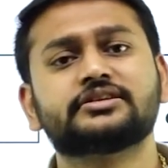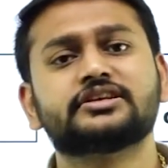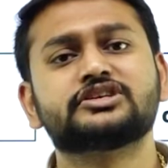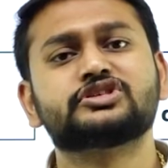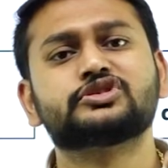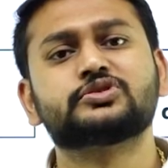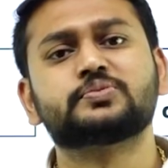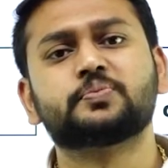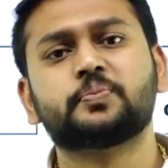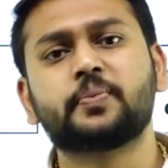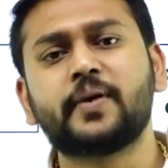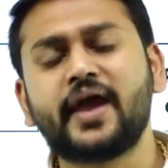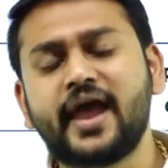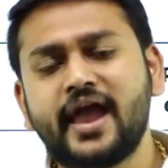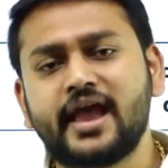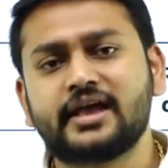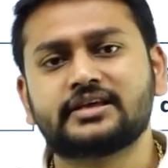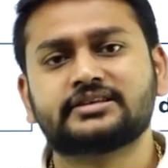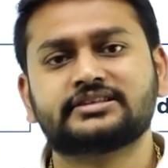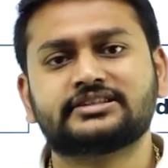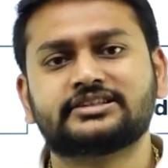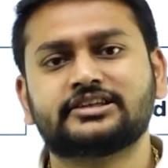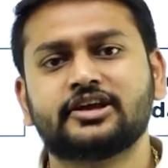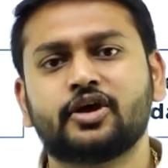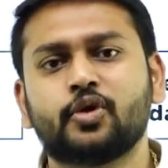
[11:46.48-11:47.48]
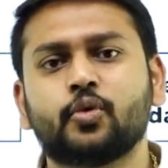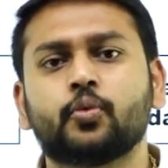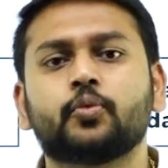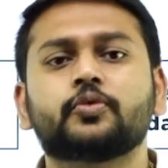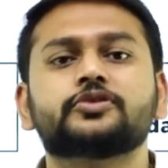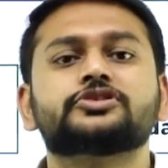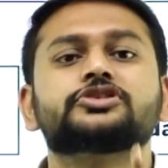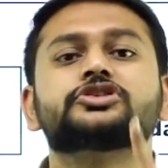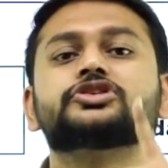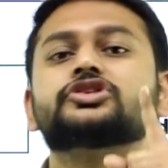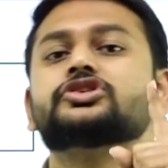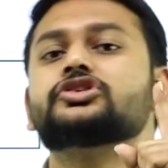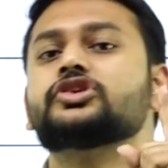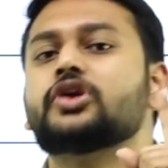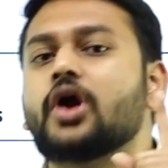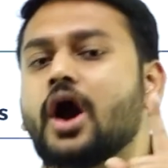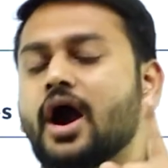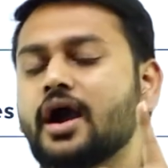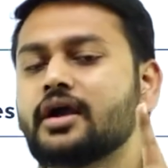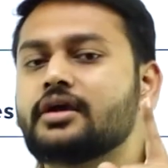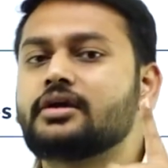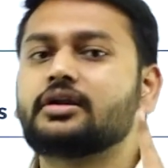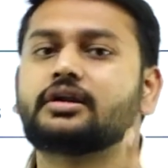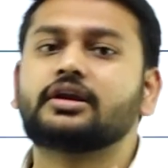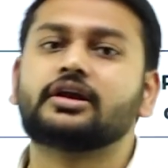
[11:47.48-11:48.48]
the space which is
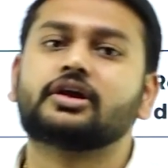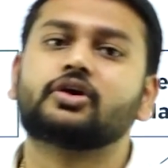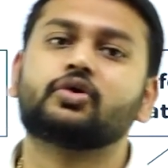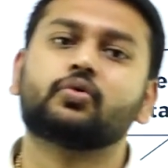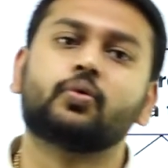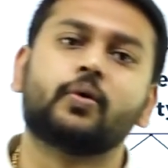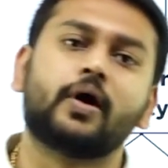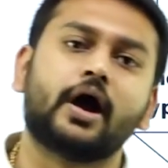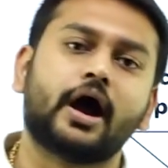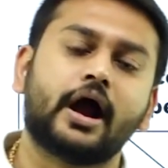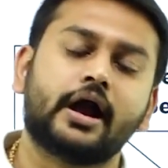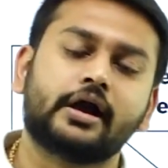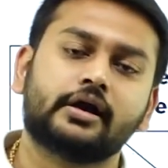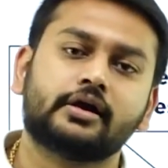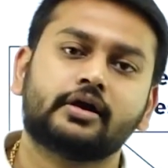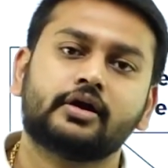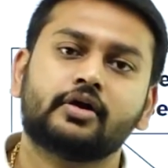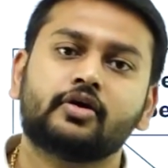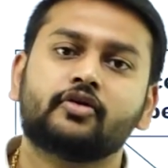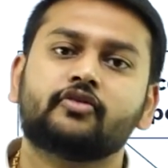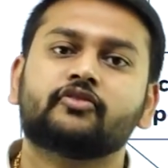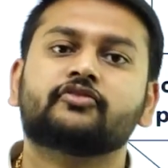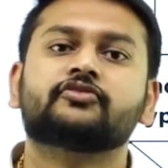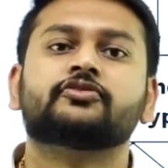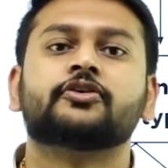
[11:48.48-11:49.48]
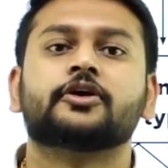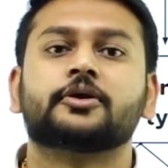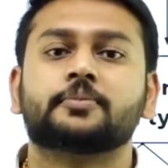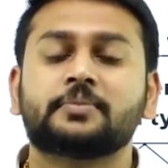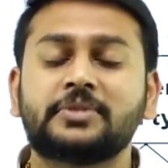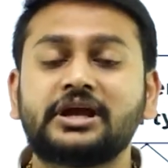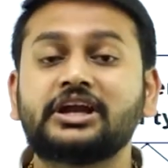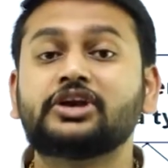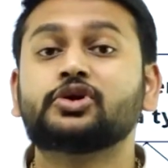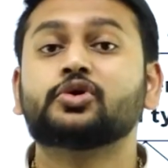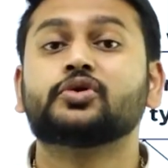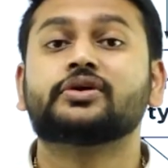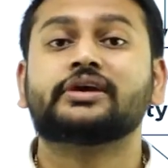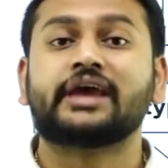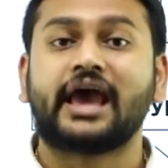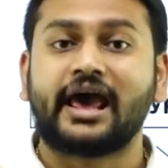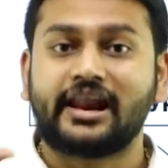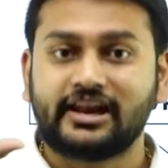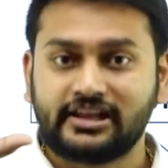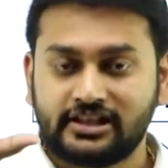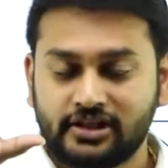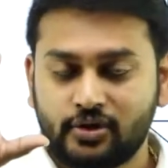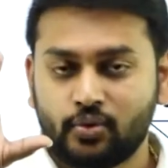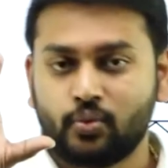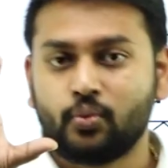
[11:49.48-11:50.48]
not required for me to
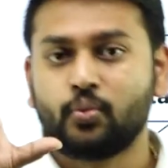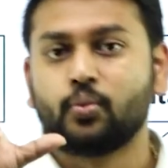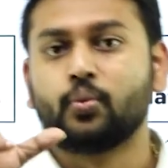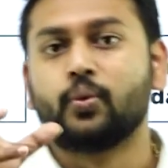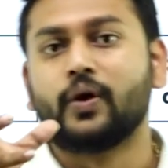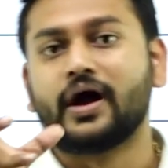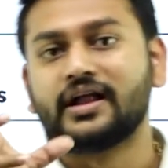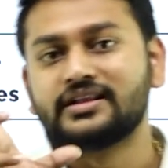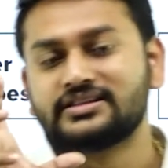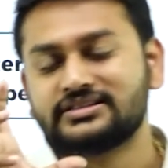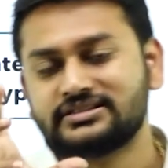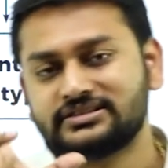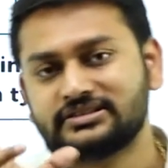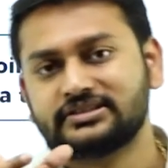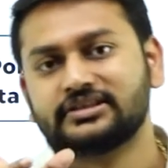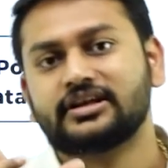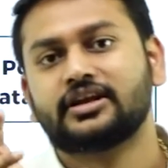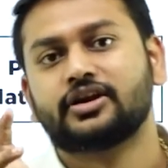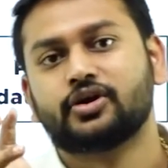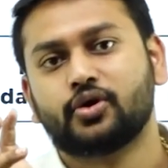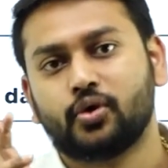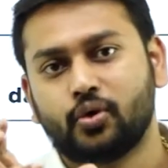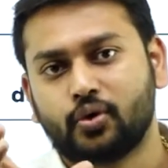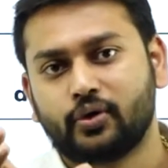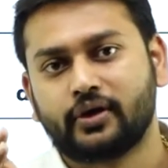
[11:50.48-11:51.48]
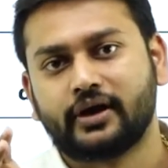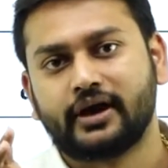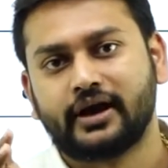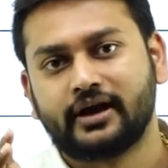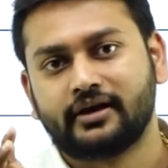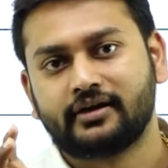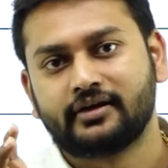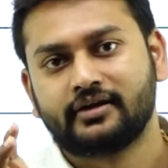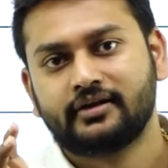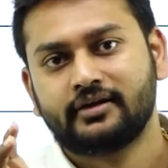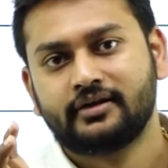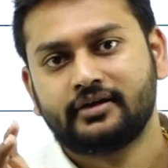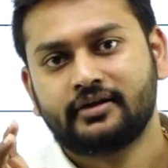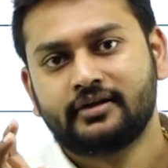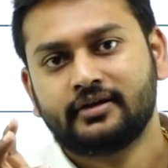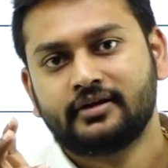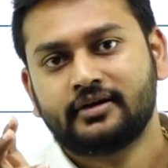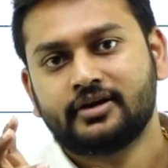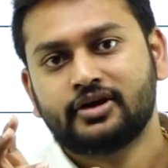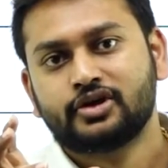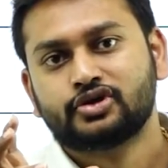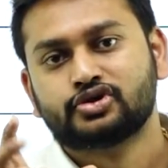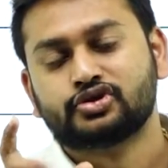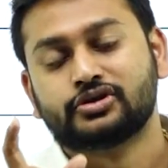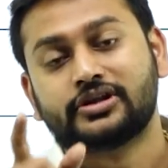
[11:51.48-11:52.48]
carry one single coconut.
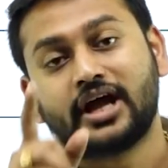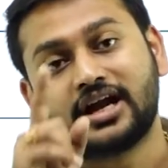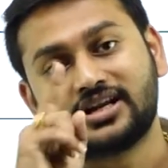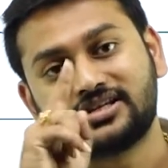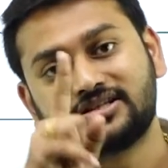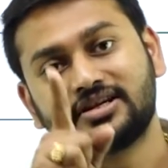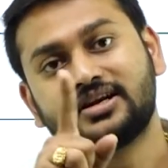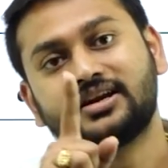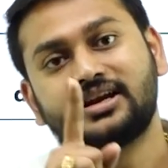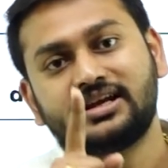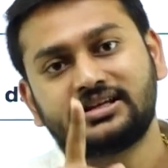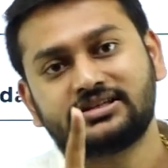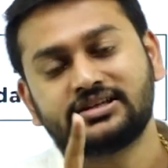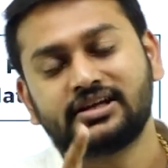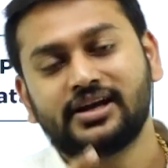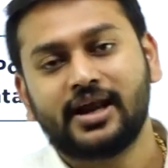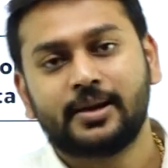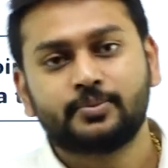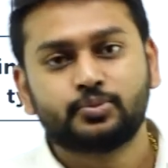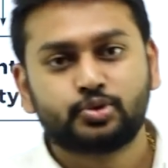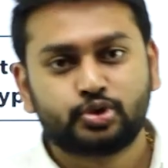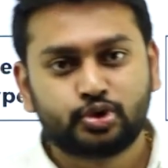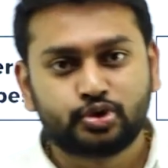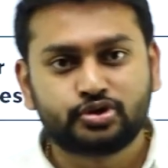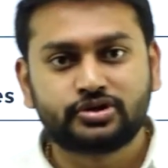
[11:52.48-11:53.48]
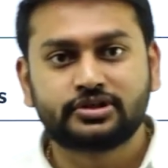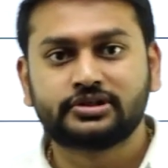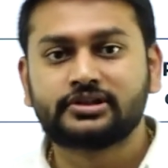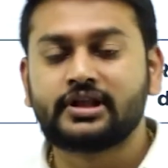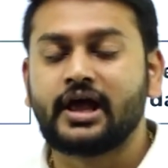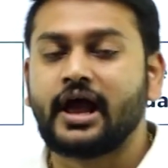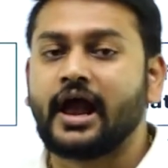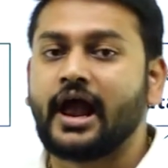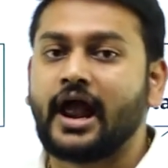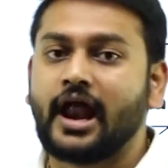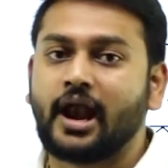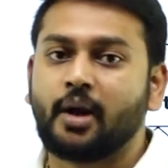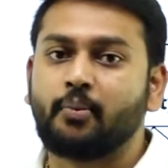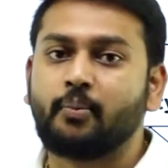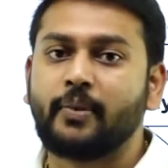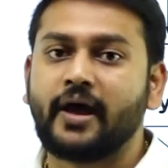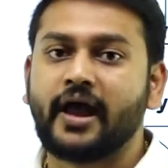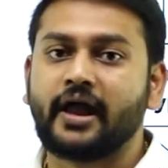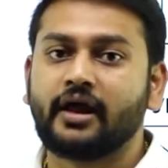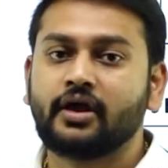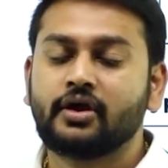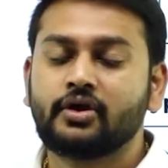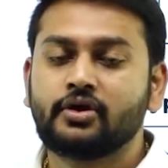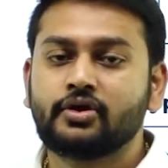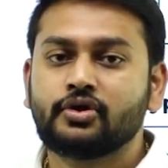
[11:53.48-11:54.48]
So that's the reason I'm choosing the
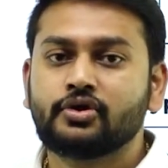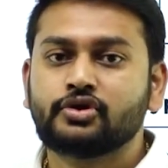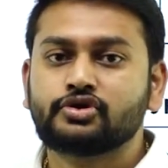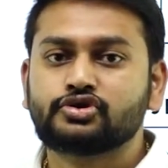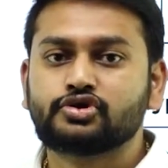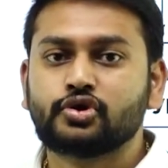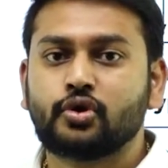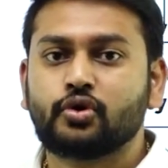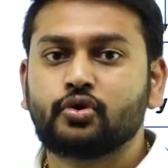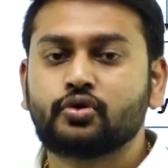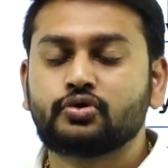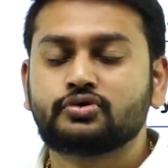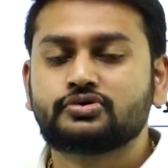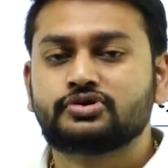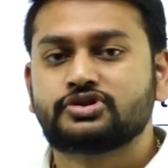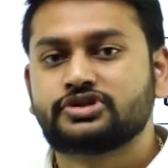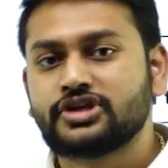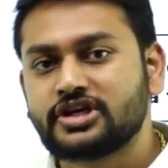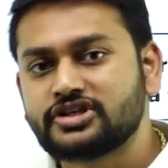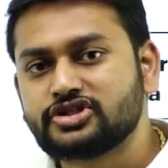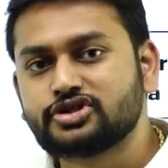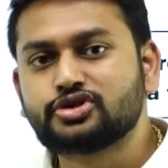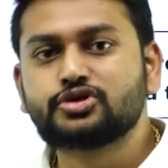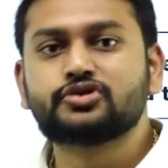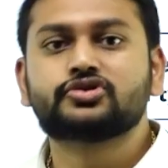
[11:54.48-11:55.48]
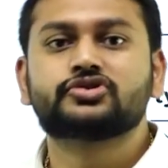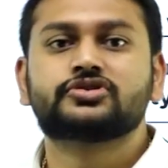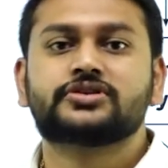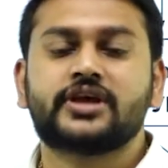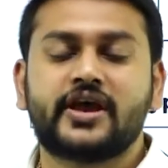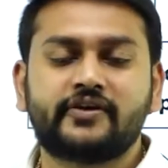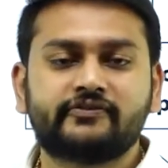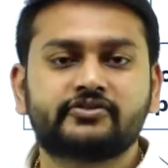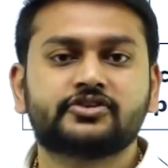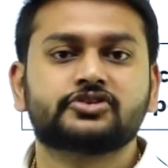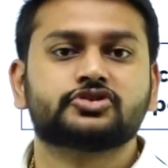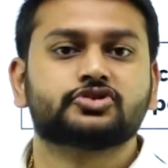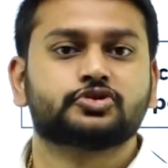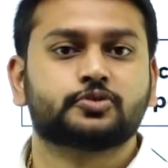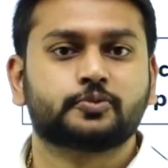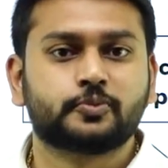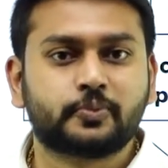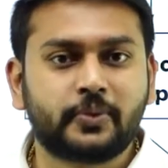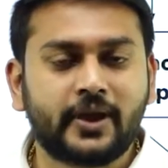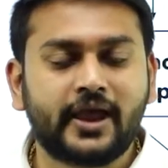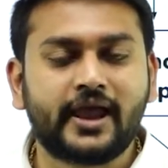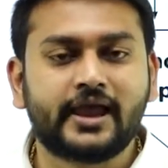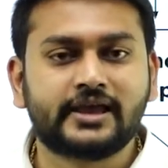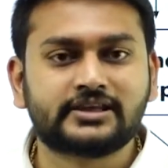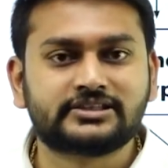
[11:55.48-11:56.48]
handbag. So just to save the
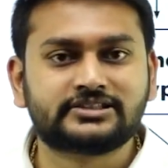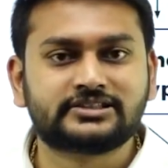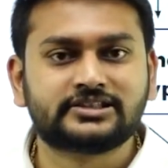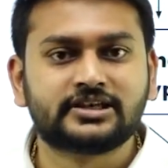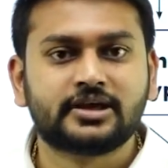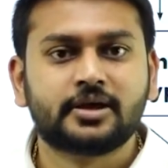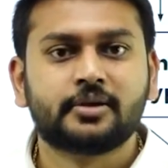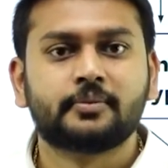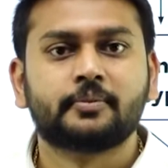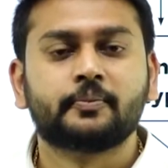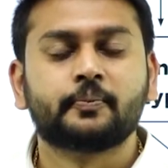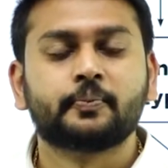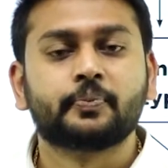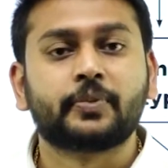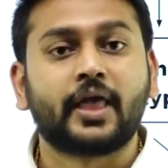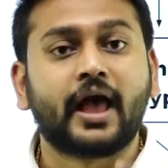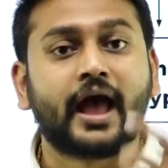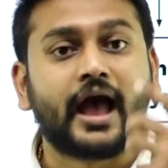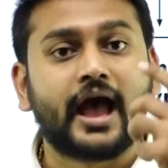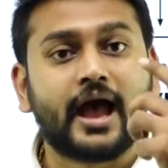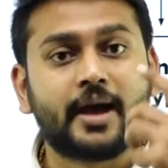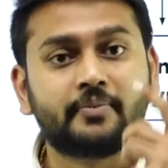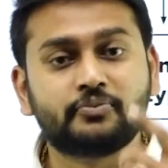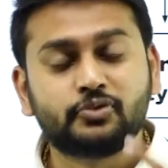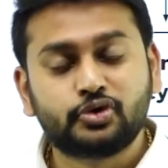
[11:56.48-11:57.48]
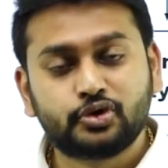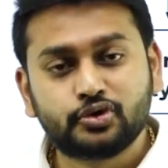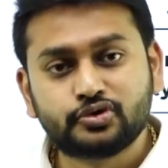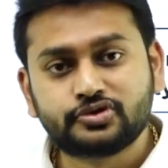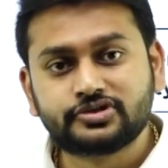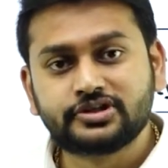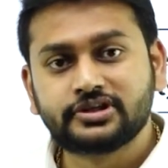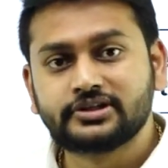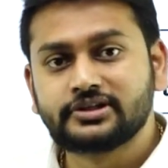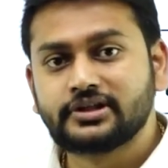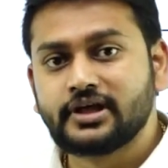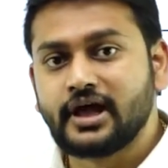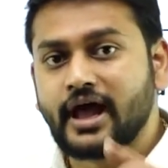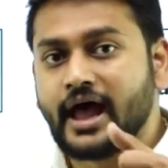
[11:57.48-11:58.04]
space, I'm using the